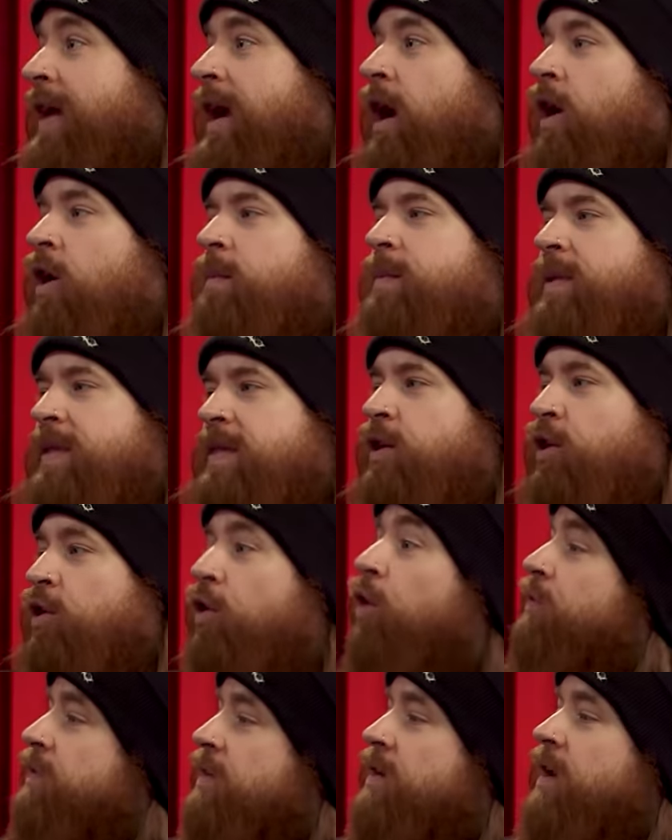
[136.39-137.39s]
they aren't, but they're
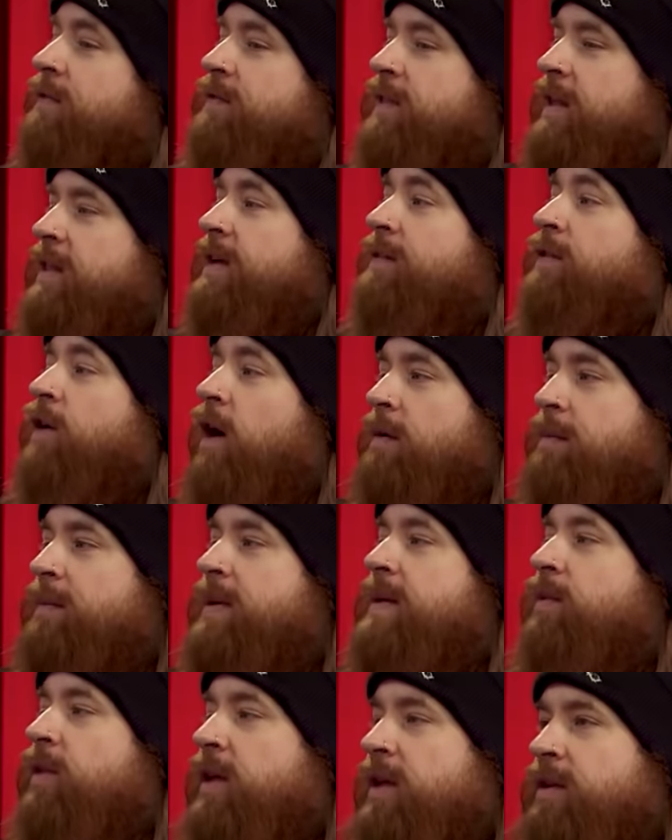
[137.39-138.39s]
close enough that they've gotten
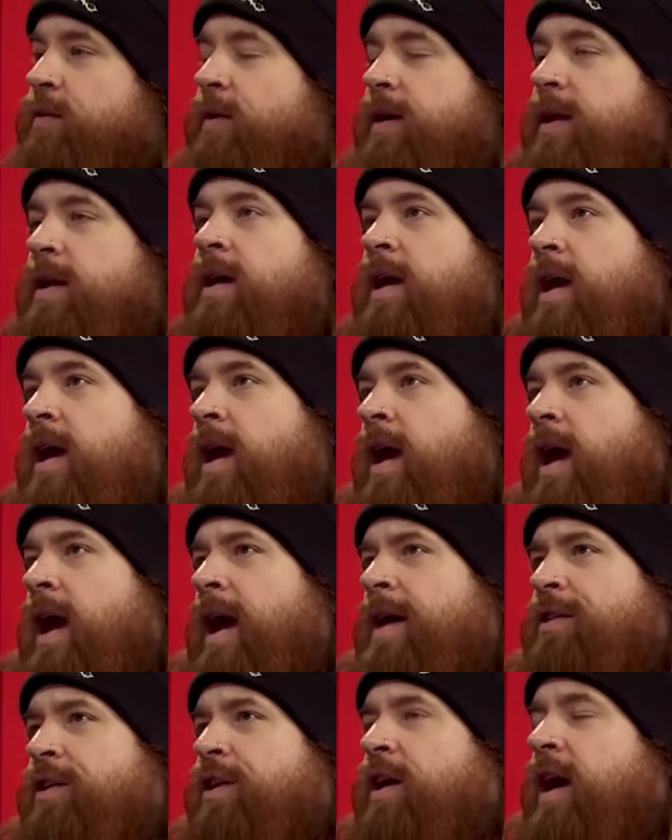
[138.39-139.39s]
people into it.
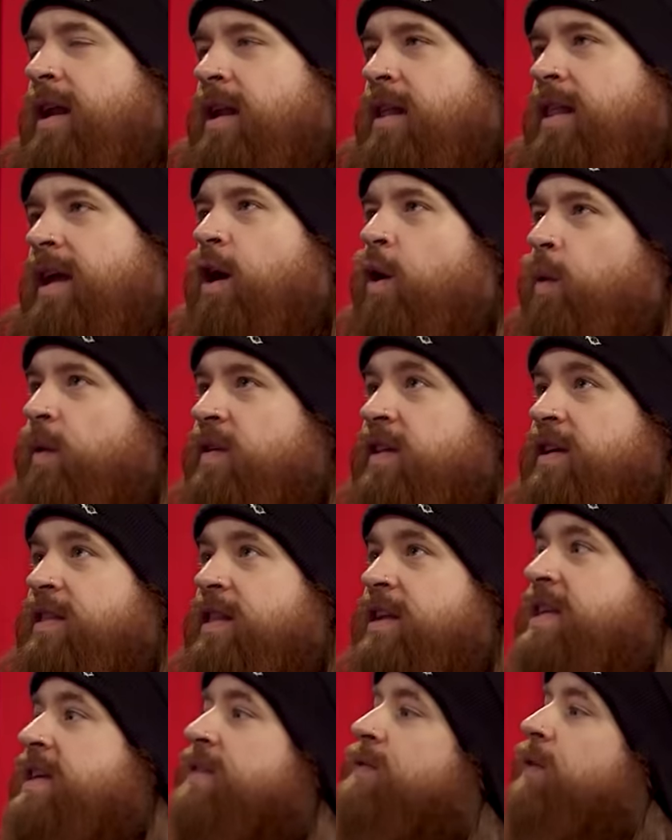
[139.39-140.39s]
And they're kind of like always like the
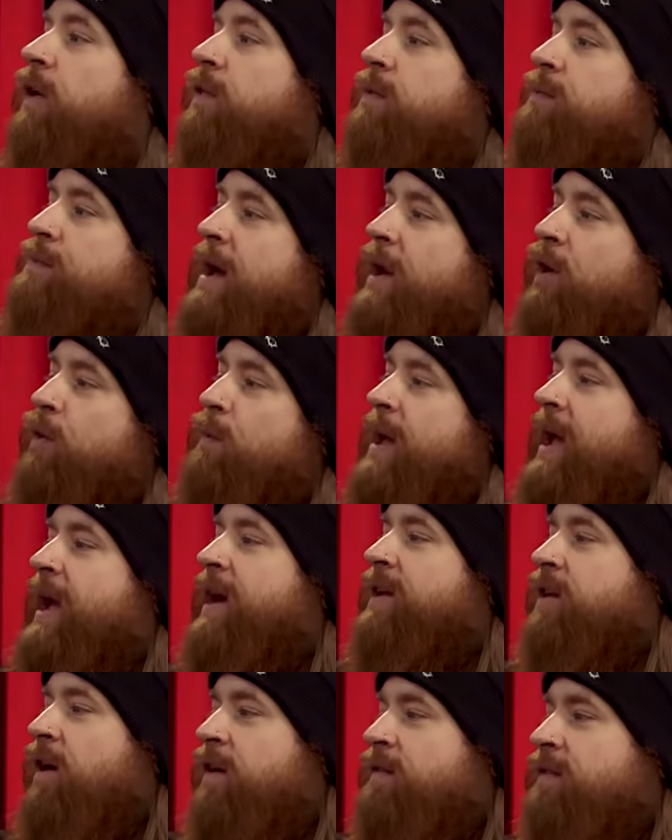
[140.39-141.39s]
default metal
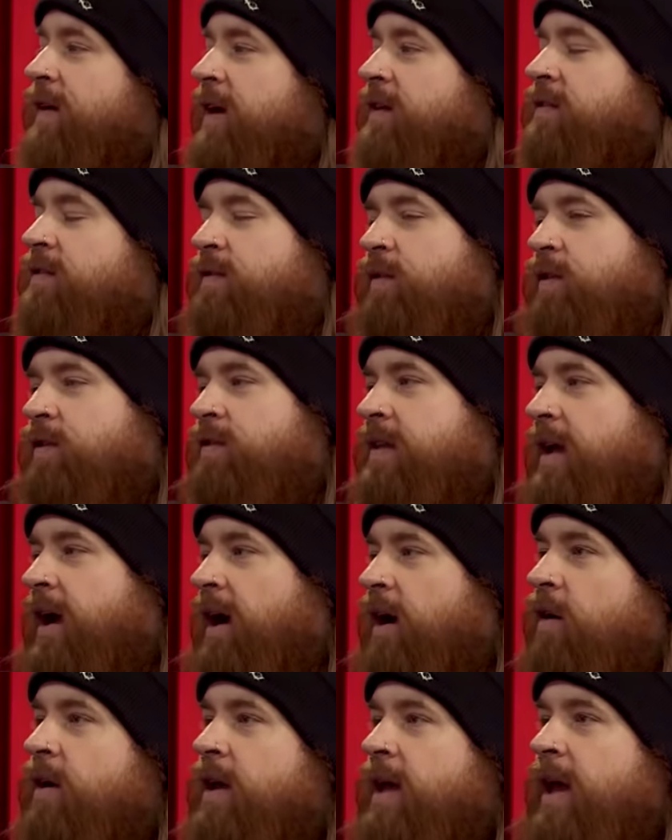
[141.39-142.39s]
band on festivals
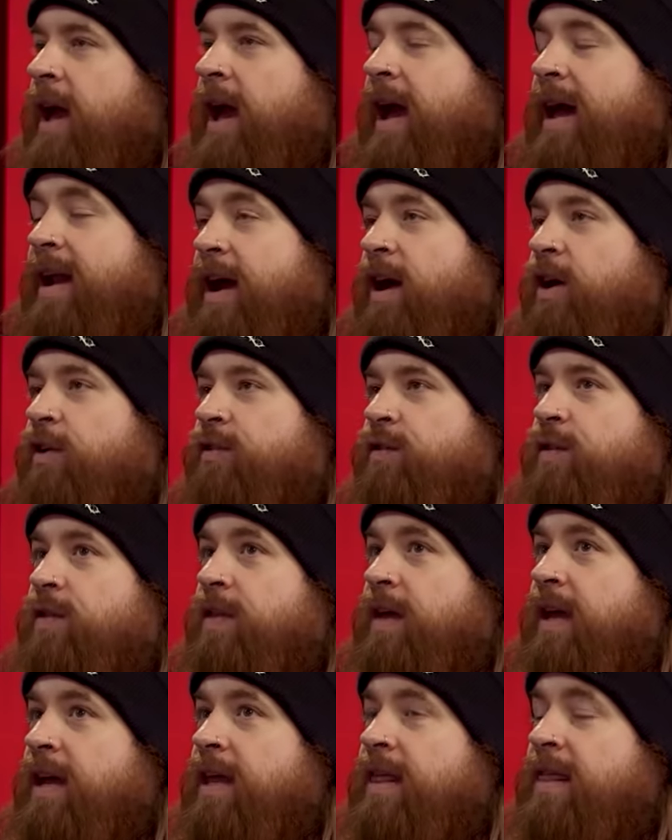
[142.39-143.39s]
now. And I also
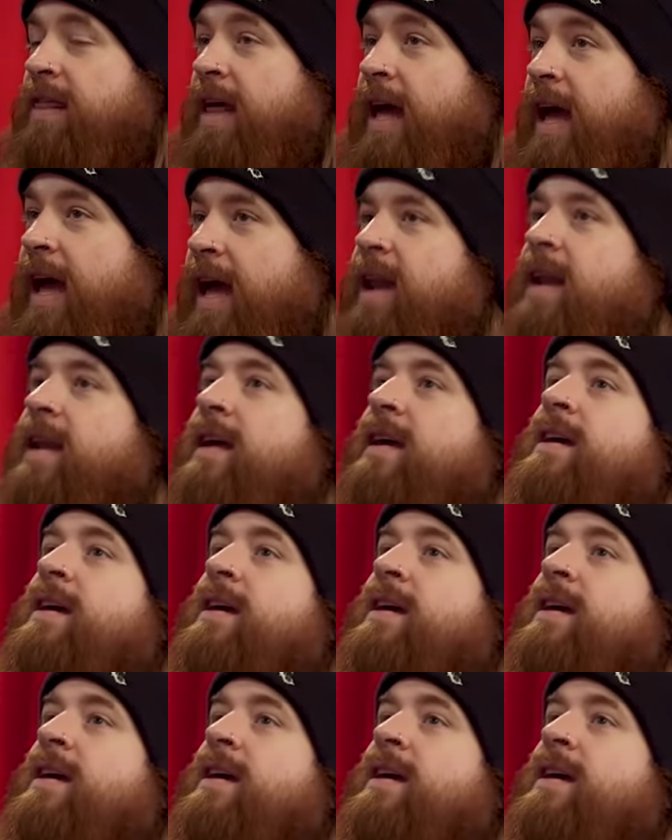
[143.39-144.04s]
think that,